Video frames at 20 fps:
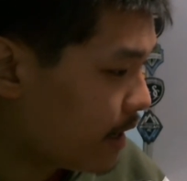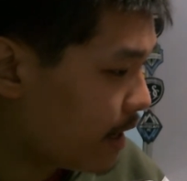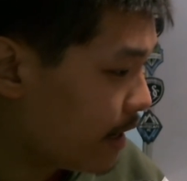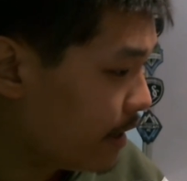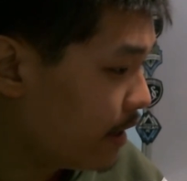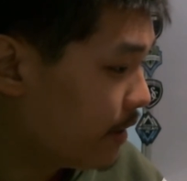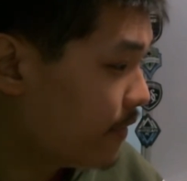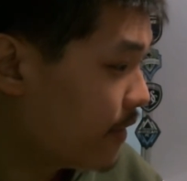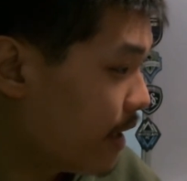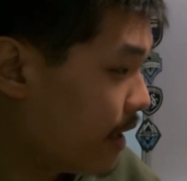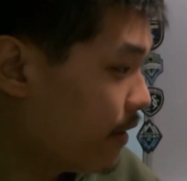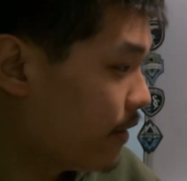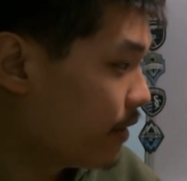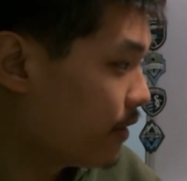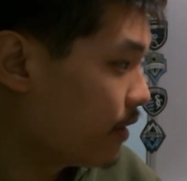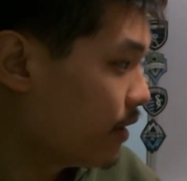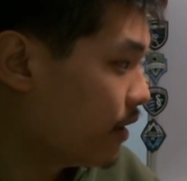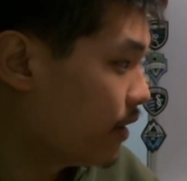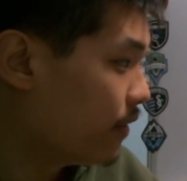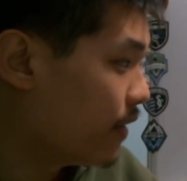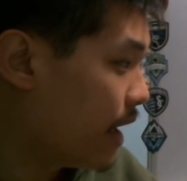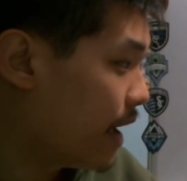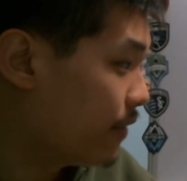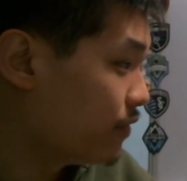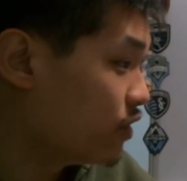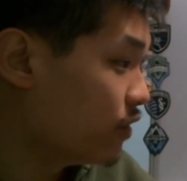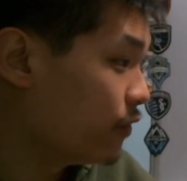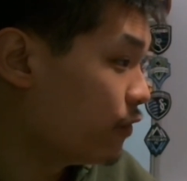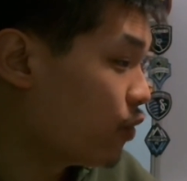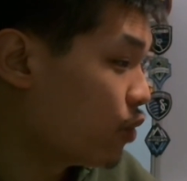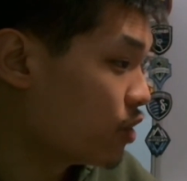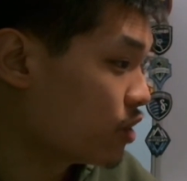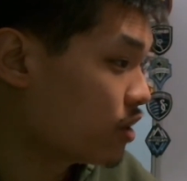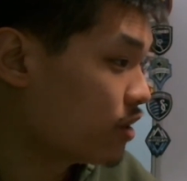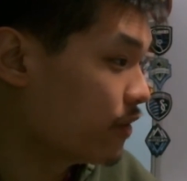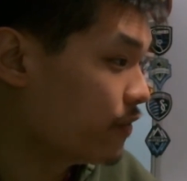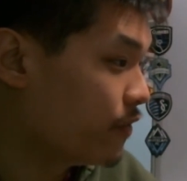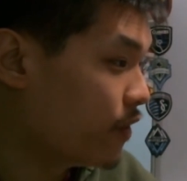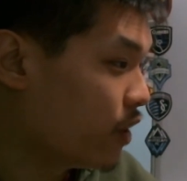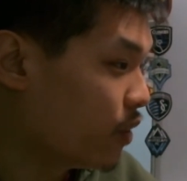of have to force the
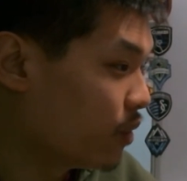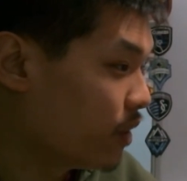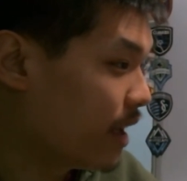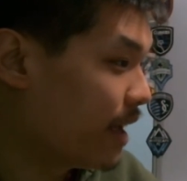fold.